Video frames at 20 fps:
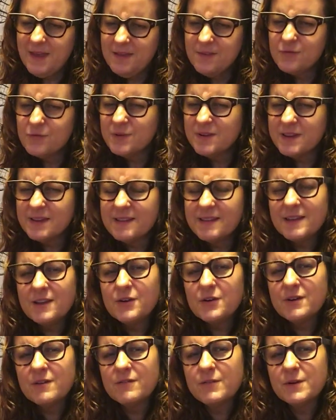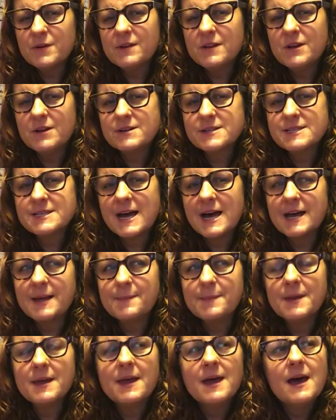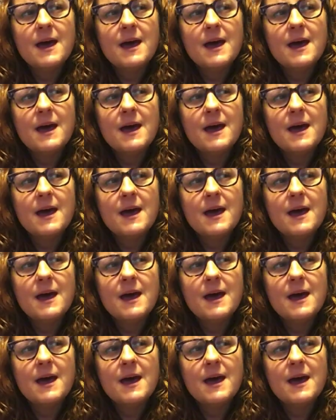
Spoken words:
is really lingering for a long time.